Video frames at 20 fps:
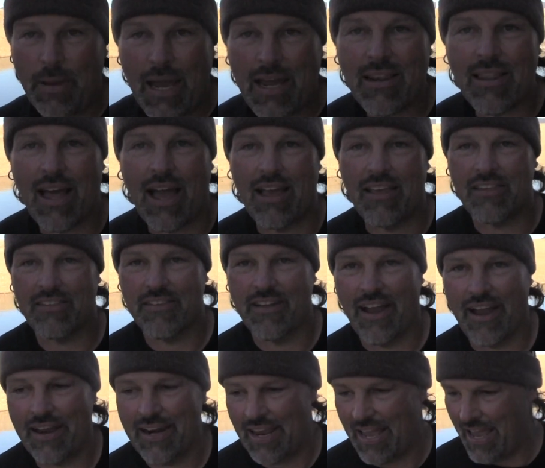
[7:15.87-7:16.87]
bed last
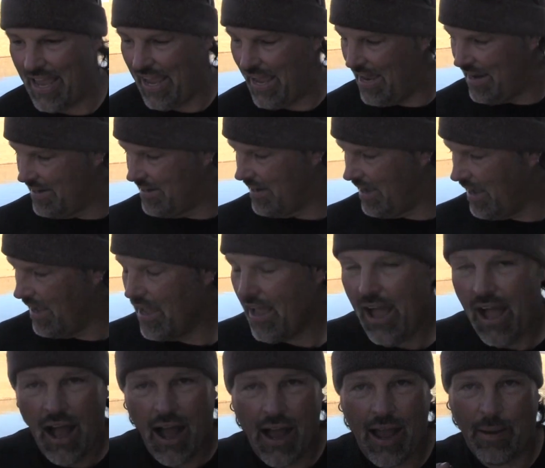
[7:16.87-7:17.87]
night and
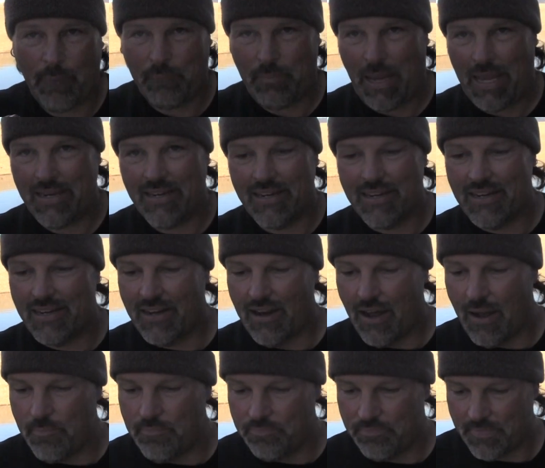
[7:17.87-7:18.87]
I baited it
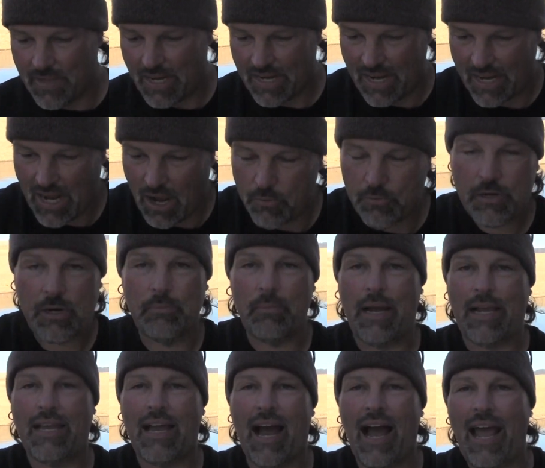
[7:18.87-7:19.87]
up, and I got one of
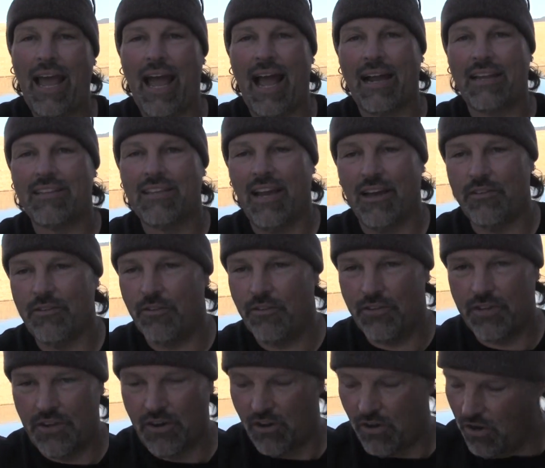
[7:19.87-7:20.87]
my kayak
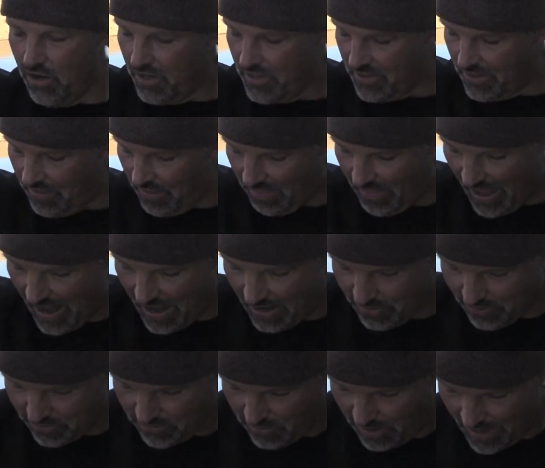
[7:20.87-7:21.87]
tethers here hooked to the
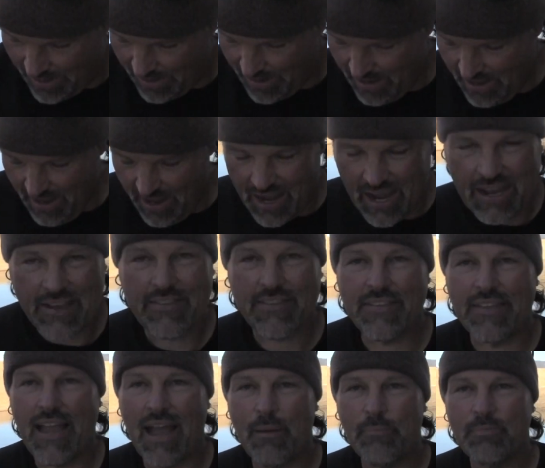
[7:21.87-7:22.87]
ladder. So I
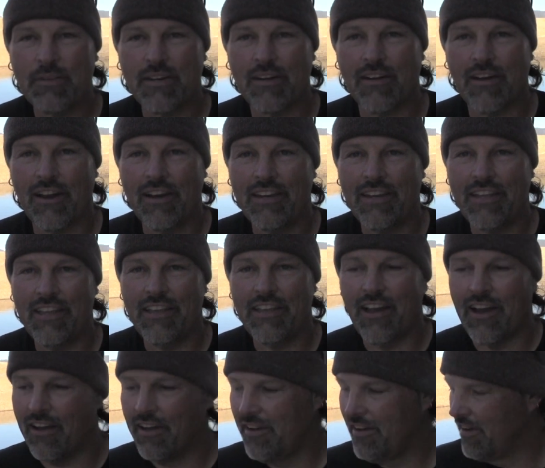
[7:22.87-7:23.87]
snapped it on
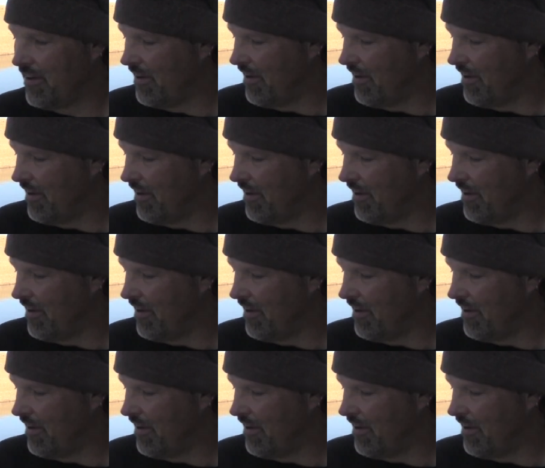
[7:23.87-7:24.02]
the